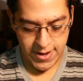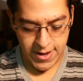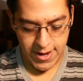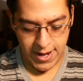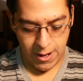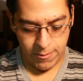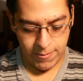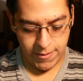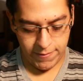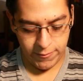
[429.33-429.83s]

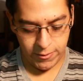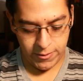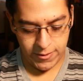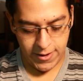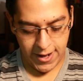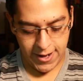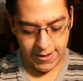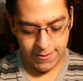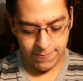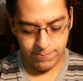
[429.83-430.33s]

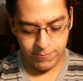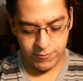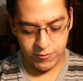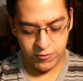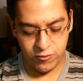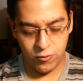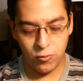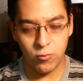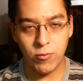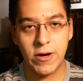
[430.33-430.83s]
However, I
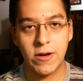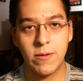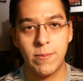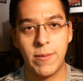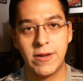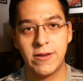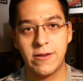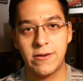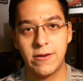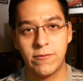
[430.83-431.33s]
do
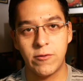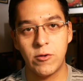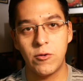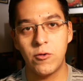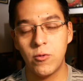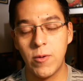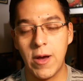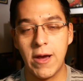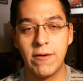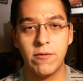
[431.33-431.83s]
recommend it if you
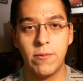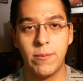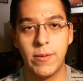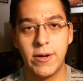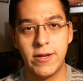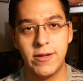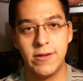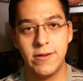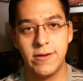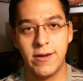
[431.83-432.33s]
do have the
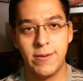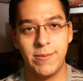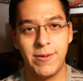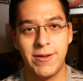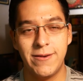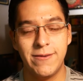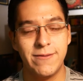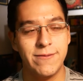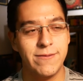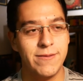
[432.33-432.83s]
money. I
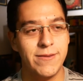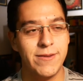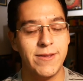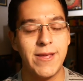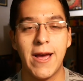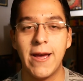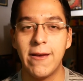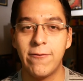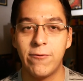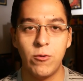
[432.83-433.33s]
mean,
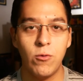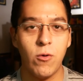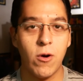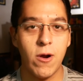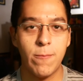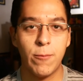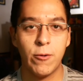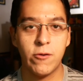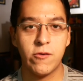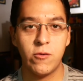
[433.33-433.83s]
yeah, if you
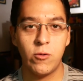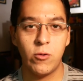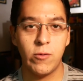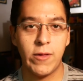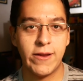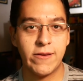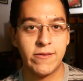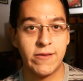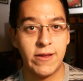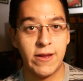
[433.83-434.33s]
are a person who
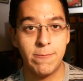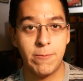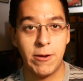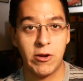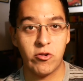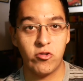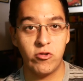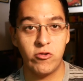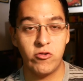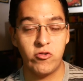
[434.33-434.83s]
likes taking
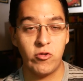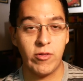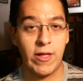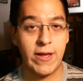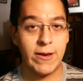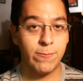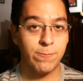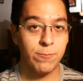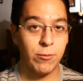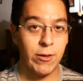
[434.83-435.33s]
pictures, you
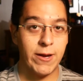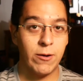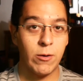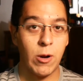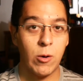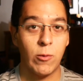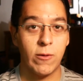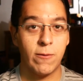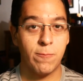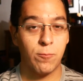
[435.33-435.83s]
like playing
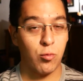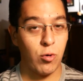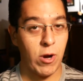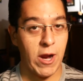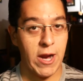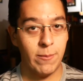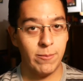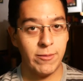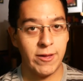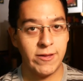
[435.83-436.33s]
around with
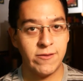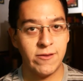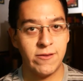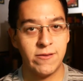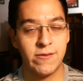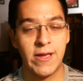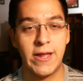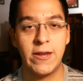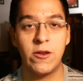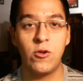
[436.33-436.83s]
prime
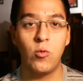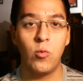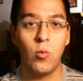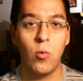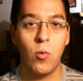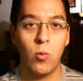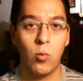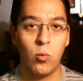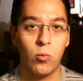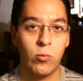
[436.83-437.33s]
lenses, and you
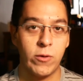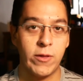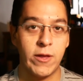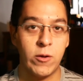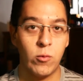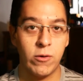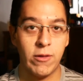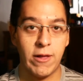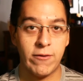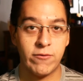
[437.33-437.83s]

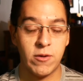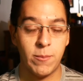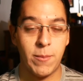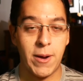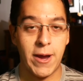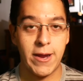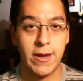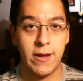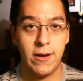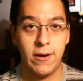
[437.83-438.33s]
really would love to
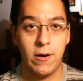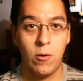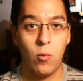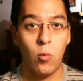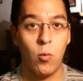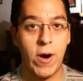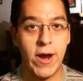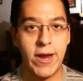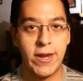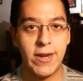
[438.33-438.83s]
buy a
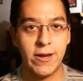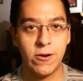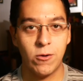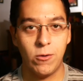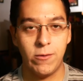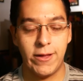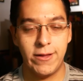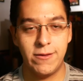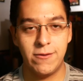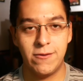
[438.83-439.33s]

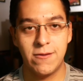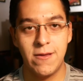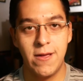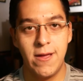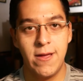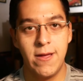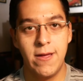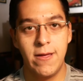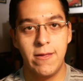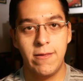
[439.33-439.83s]
wide-angle lens,
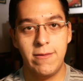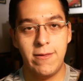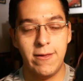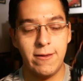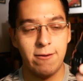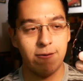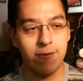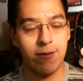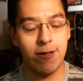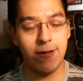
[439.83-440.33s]

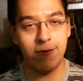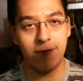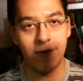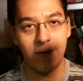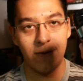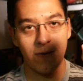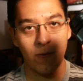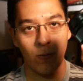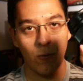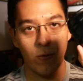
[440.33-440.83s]
this lens
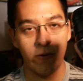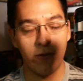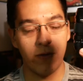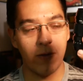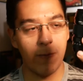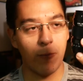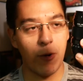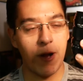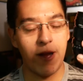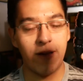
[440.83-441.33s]
is worth
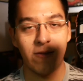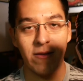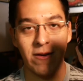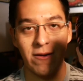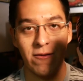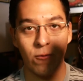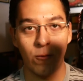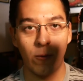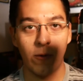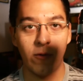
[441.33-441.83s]
the price
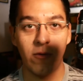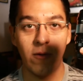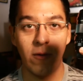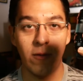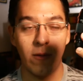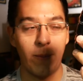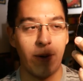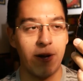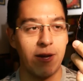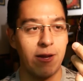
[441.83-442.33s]
and it's
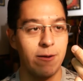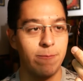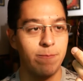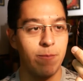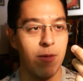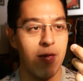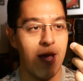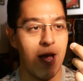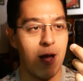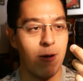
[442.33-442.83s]
worth the money.
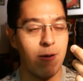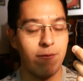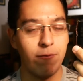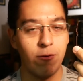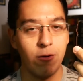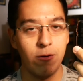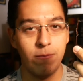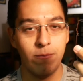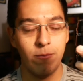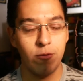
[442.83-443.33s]

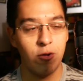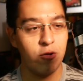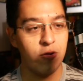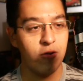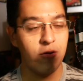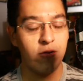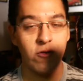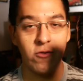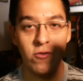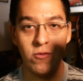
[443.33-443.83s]
However, you
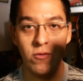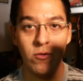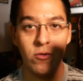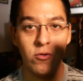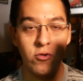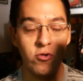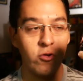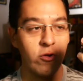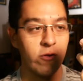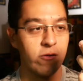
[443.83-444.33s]

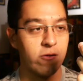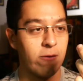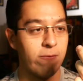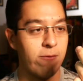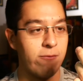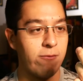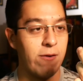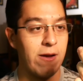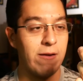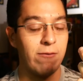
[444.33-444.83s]
could do yourself
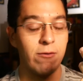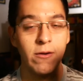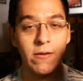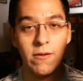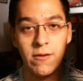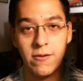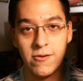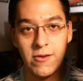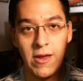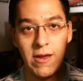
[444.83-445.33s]
a favor,
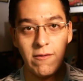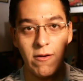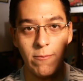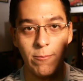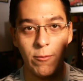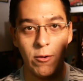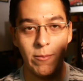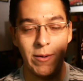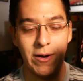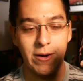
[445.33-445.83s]
save
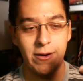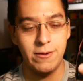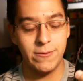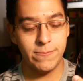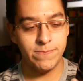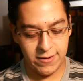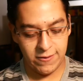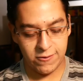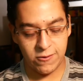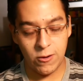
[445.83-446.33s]
up your money.
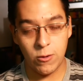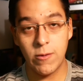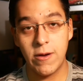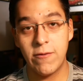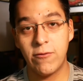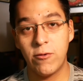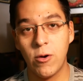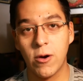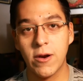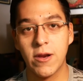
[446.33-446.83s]
So
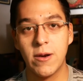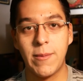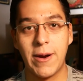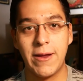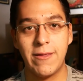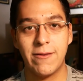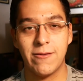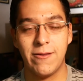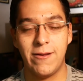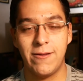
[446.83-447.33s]
if you are going to
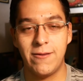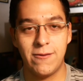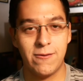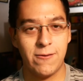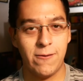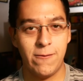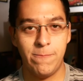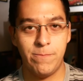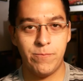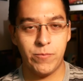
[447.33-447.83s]
buy this
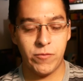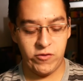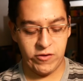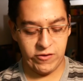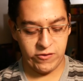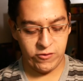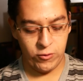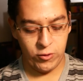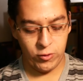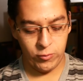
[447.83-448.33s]
lens,
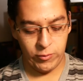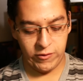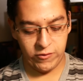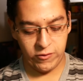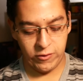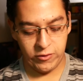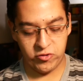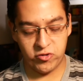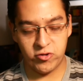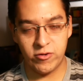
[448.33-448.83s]
just do your
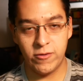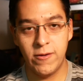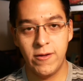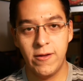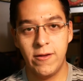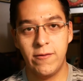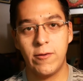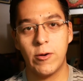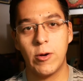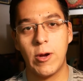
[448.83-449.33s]
research,
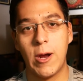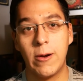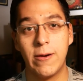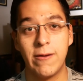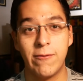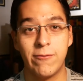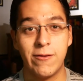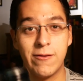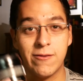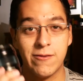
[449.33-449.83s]
figure
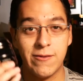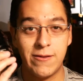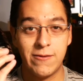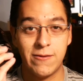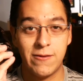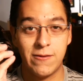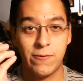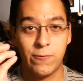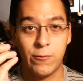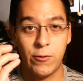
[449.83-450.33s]
out if this
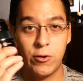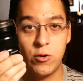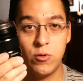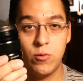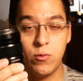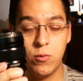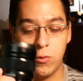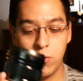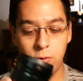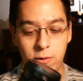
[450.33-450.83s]
lens is for
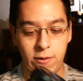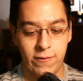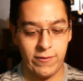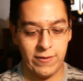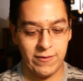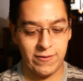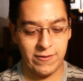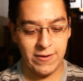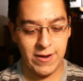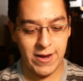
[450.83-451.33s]
you or if
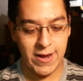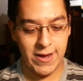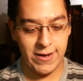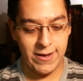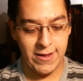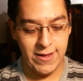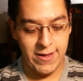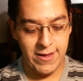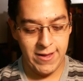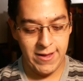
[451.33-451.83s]
it's
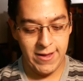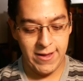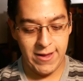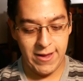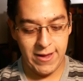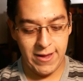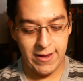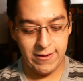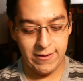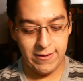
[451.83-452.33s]
not.
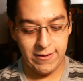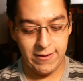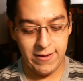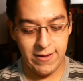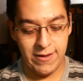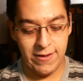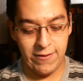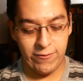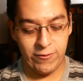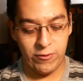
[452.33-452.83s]
And
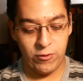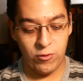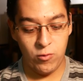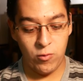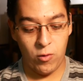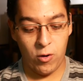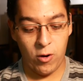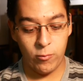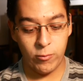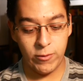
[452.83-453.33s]
if
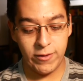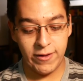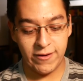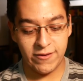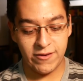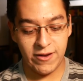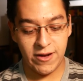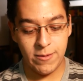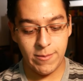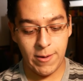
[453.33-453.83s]
you are really
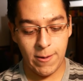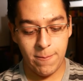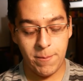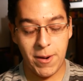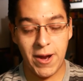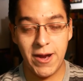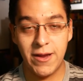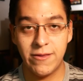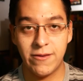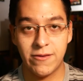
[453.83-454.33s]
excited about
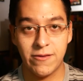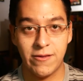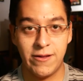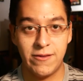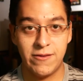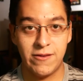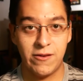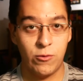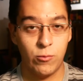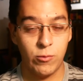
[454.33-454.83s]
buying this
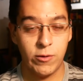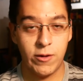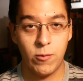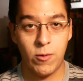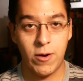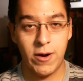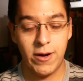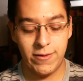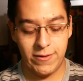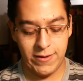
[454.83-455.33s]
lens and you really
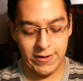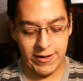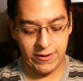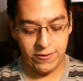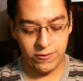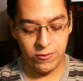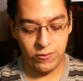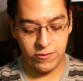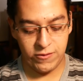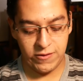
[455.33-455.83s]
want it, then I
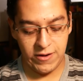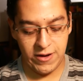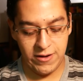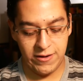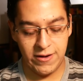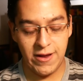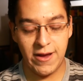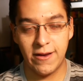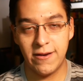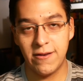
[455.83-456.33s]
do
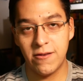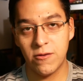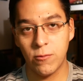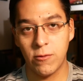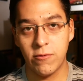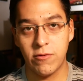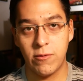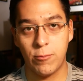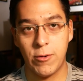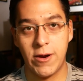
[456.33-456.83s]
say, yeah, it is
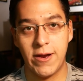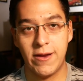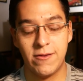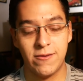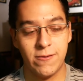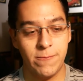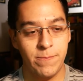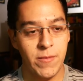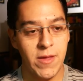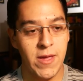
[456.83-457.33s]
worth the
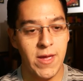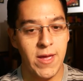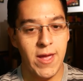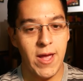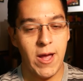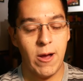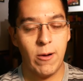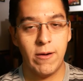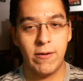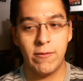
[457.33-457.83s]
price.
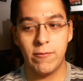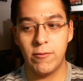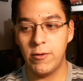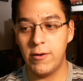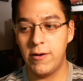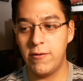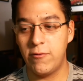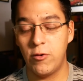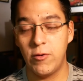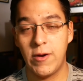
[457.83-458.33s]

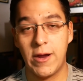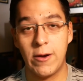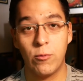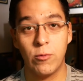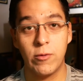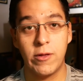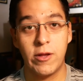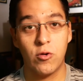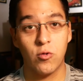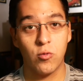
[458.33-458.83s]
However, if you're not
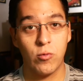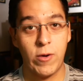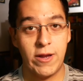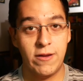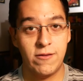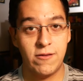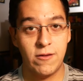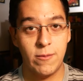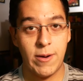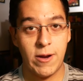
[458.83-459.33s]
really
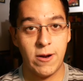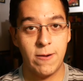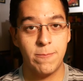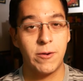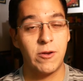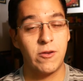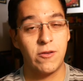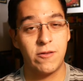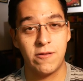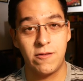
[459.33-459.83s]
crazy about it,
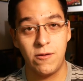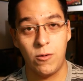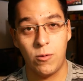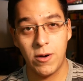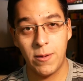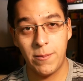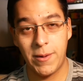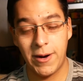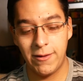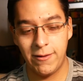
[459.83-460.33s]
but you still
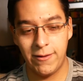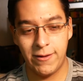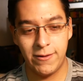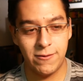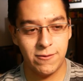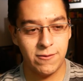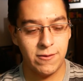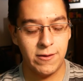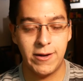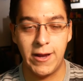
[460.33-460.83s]
want to buy a
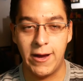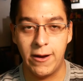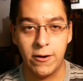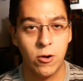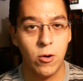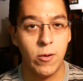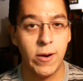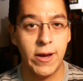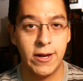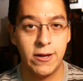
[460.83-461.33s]
lens, then yeah,
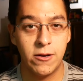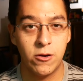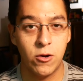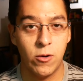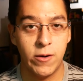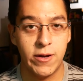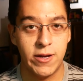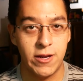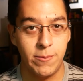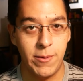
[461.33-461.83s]
go ahead and
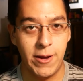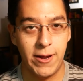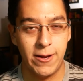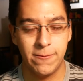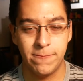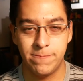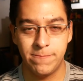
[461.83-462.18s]
go on eBay